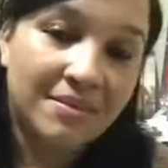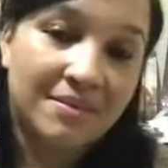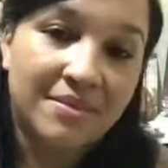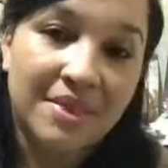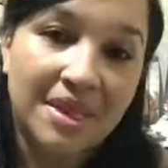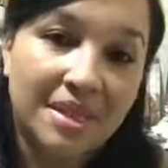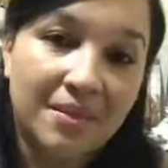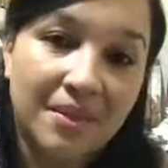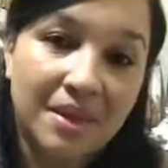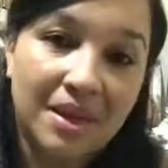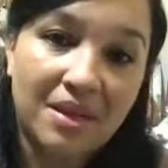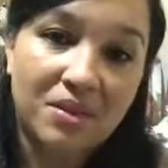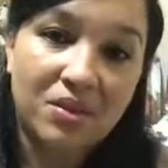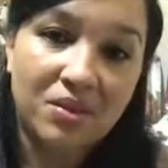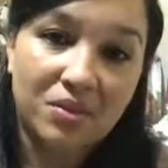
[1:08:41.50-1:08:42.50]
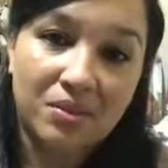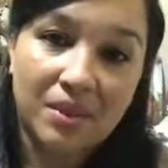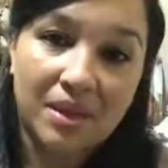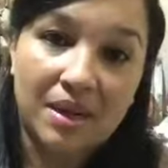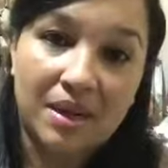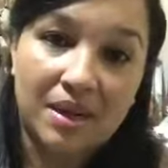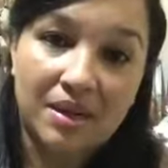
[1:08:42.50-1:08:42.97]
That's the way that I talk to my
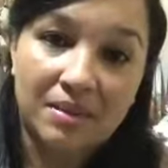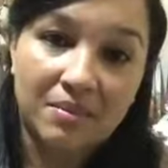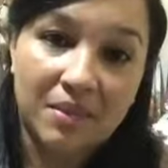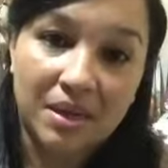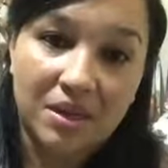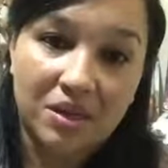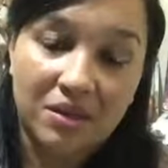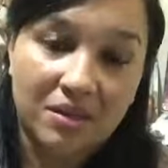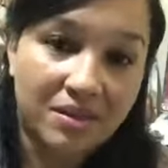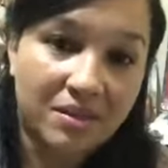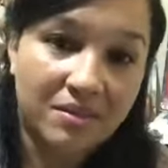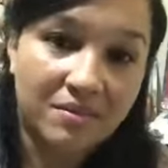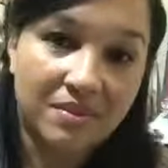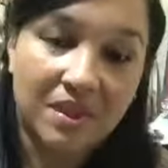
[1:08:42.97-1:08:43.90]
girls.